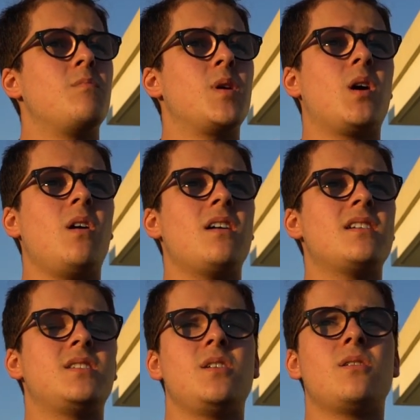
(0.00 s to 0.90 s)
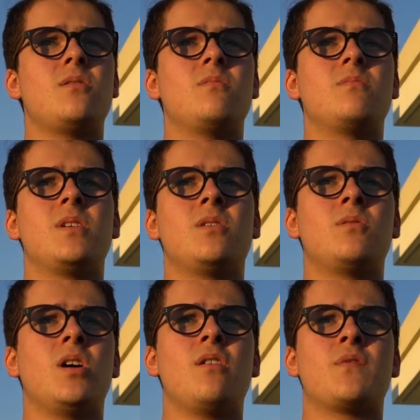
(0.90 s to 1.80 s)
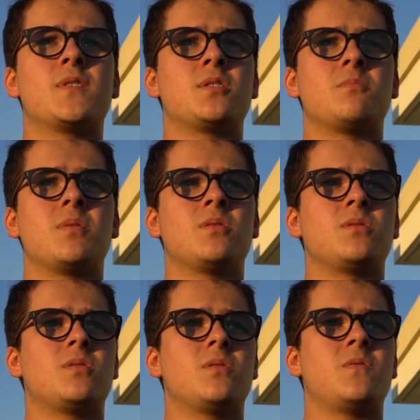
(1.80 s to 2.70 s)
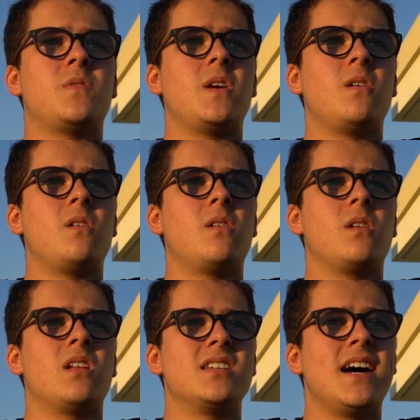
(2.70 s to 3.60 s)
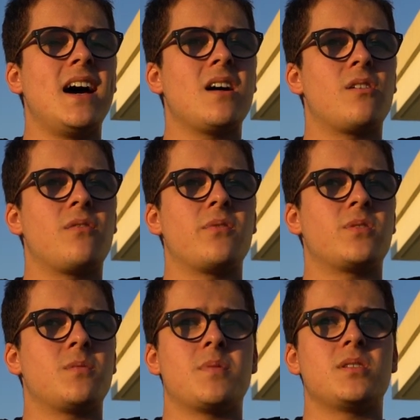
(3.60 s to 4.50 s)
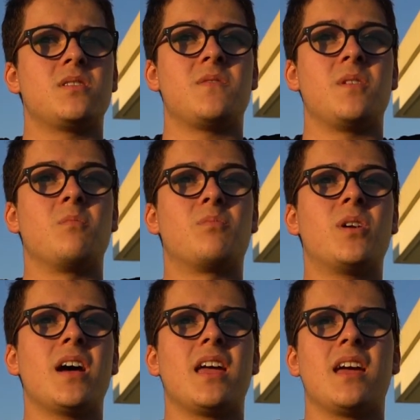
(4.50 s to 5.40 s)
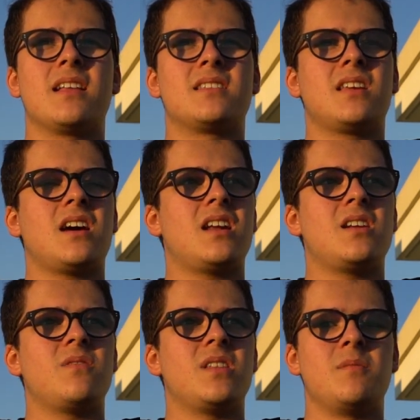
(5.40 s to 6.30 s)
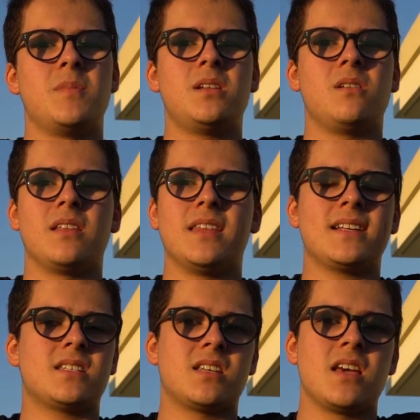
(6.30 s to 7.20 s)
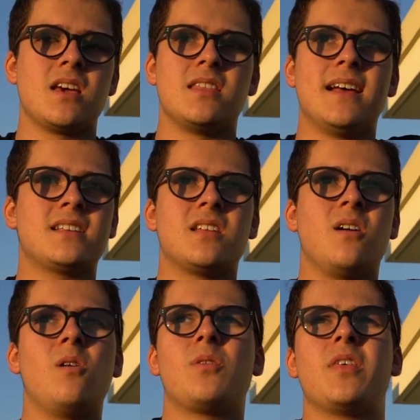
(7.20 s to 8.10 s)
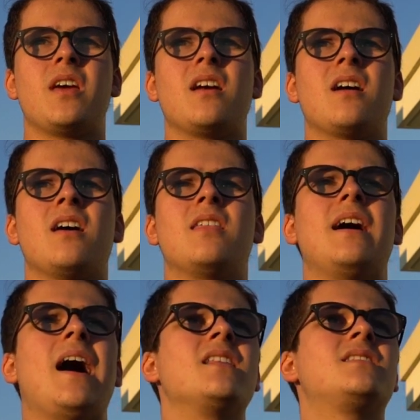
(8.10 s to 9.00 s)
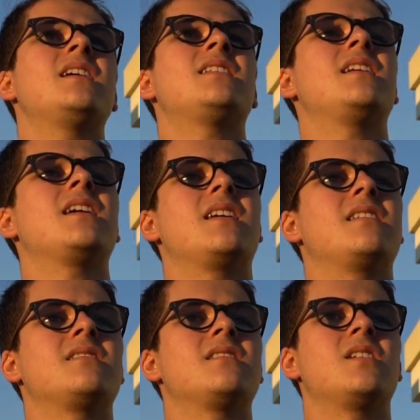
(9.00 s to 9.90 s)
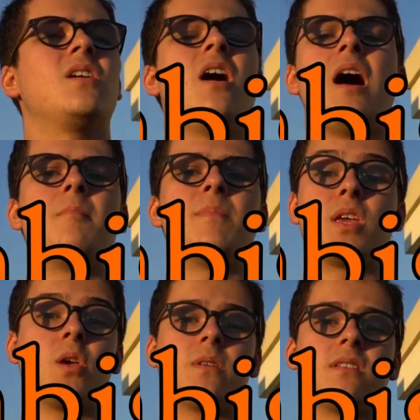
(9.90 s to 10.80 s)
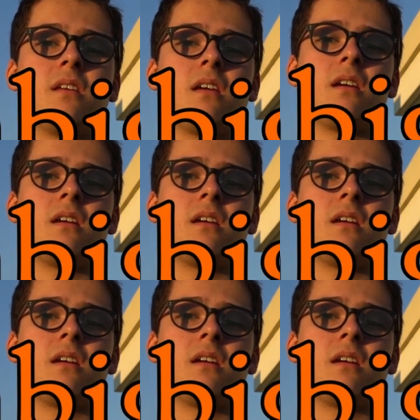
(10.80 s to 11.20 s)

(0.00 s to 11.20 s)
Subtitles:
Because you don't know if you're supposed to feel dark or if you're supposed to feel bright. It's kind of in the middle, and that's the whole thing that unsettling is, you know, ambiguity.